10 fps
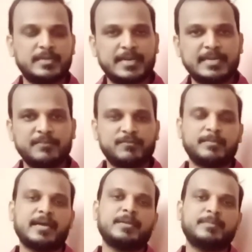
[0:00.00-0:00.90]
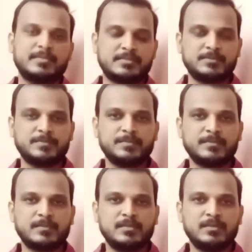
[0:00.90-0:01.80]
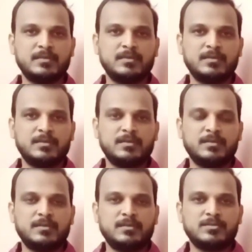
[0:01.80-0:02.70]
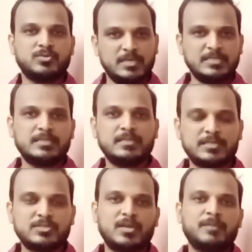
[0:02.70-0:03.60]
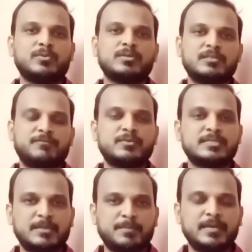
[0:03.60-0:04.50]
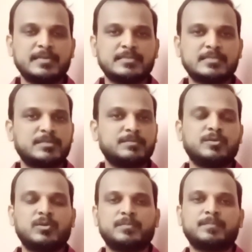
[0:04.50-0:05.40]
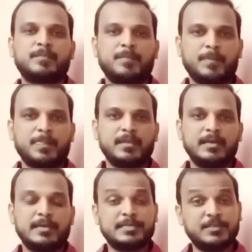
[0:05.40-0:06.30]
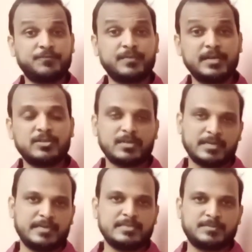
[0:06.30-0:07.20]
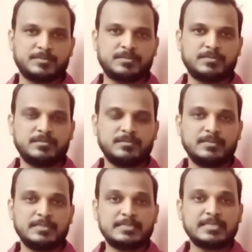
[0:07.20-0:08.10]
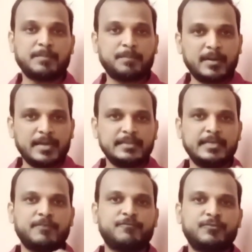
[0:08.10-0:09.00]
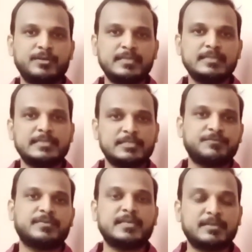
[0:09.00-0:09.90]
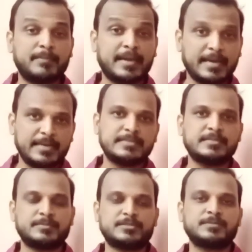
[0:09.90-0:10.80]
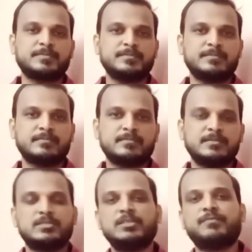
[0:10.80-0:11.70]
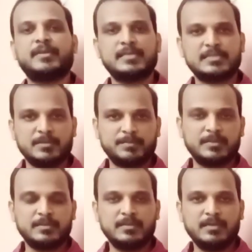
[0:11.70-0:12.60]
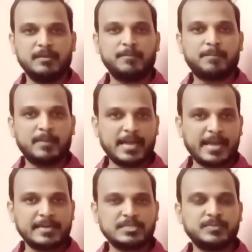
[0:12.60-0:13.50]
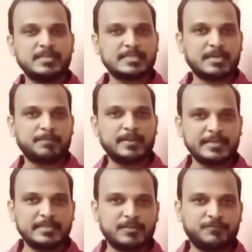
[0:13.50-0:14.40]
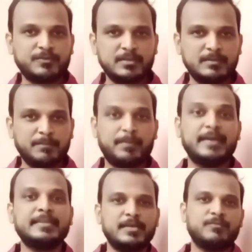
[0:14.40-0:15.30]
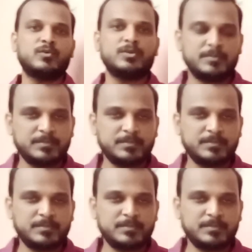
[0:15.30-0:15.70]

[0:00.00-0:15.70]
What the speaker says: are getting from animals. So, is it that's all about the food supplying system? No. Different organisms supply their food in the different mechanisms. See, for example, plants will supply their food by their own,